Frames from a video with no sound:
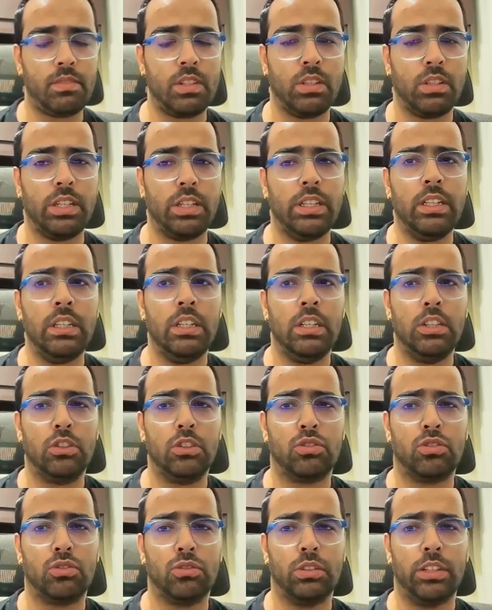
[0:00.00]
Okay.
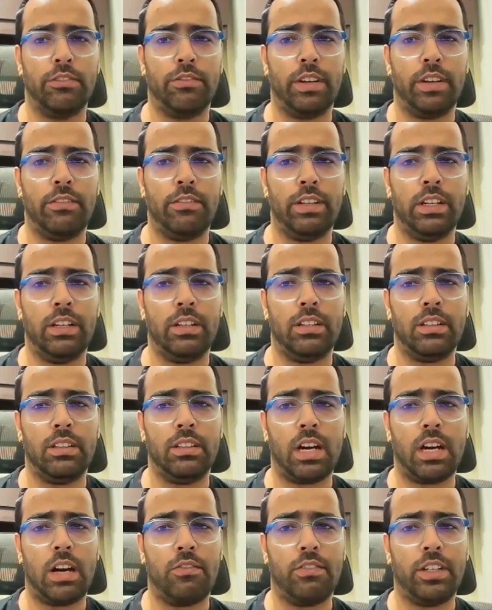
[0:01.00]
So if I will,
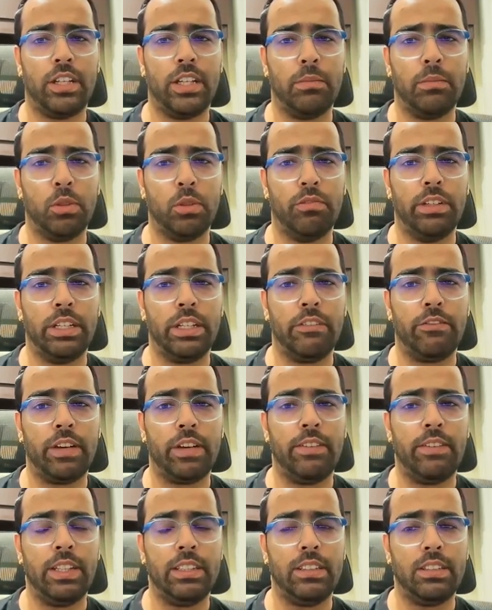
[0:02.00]
after removing, if
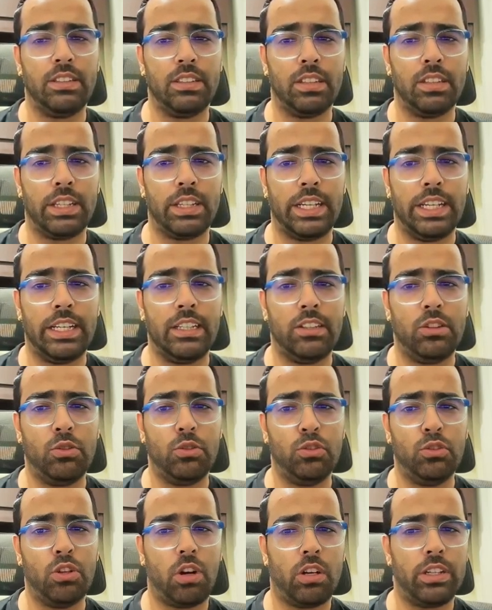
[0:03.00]
I will again
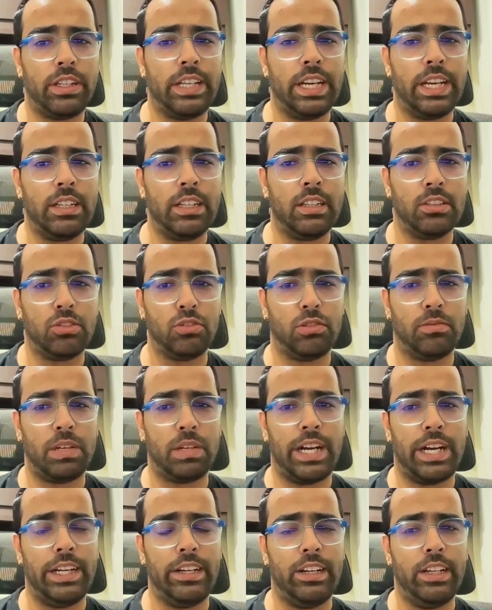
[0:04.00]
do dot get, so
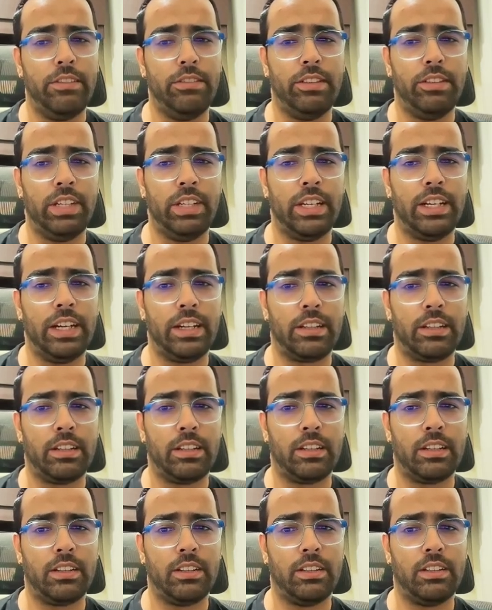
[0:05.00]
ideally we will get
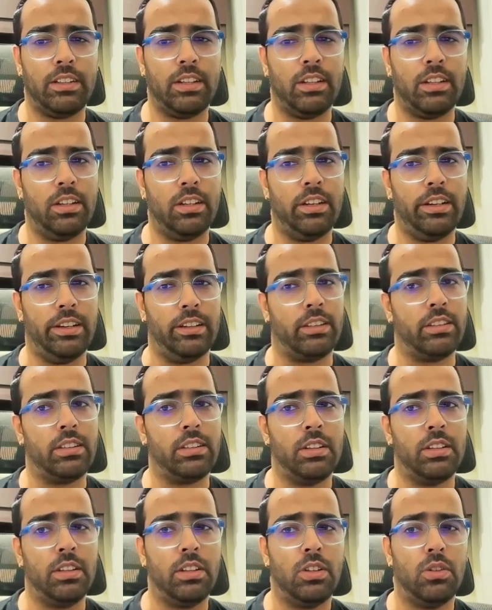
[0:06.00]
a null here.
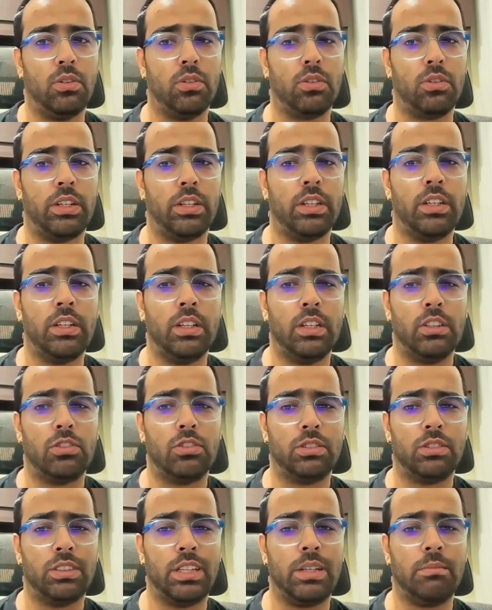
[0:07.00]
Okay.
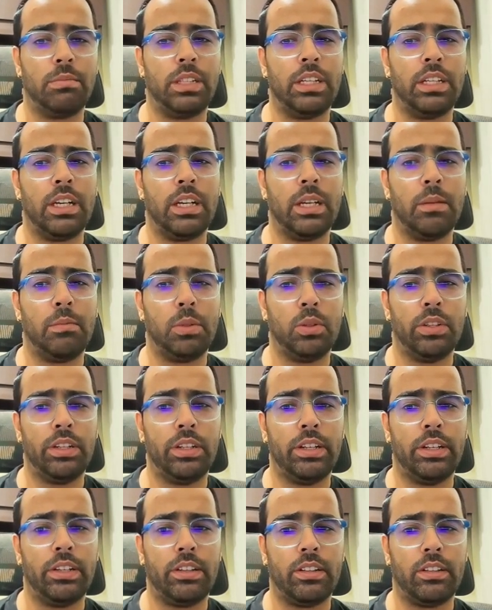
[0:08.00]
So same thing, I am doing
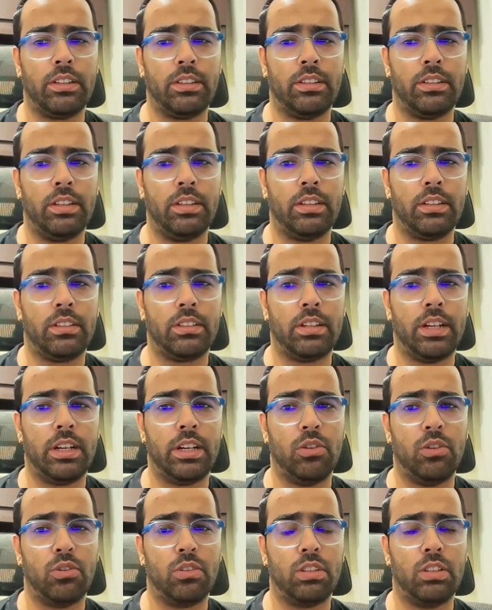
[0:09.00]
it there, thread
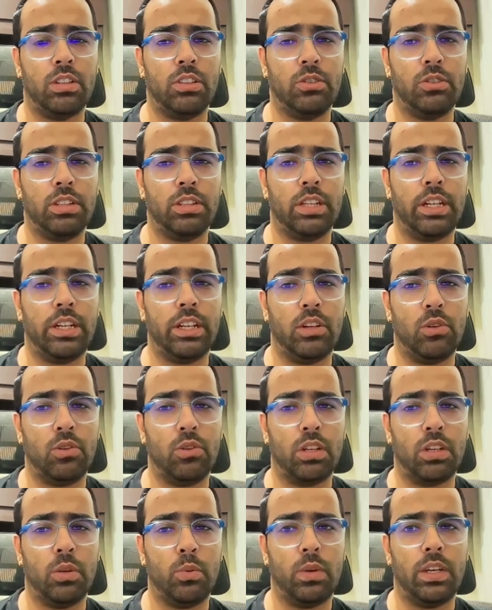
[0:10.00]
local user ID
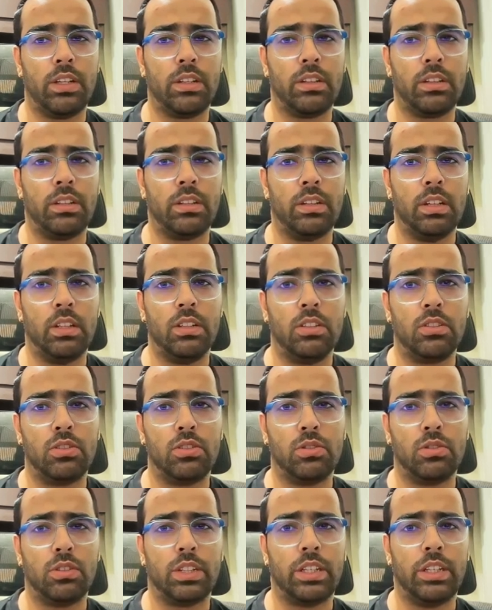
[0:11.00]
local one.
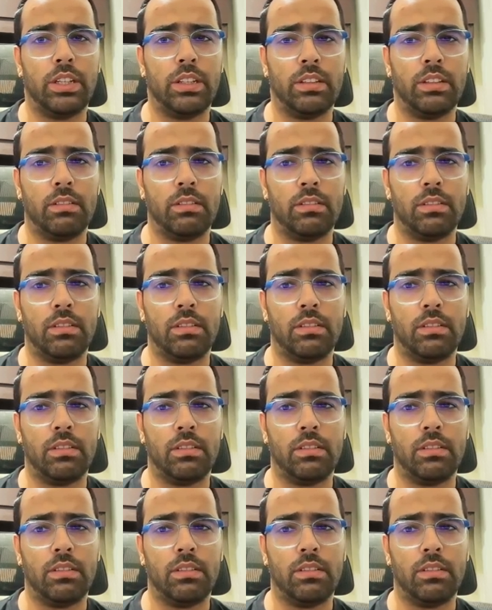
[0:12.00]
So again,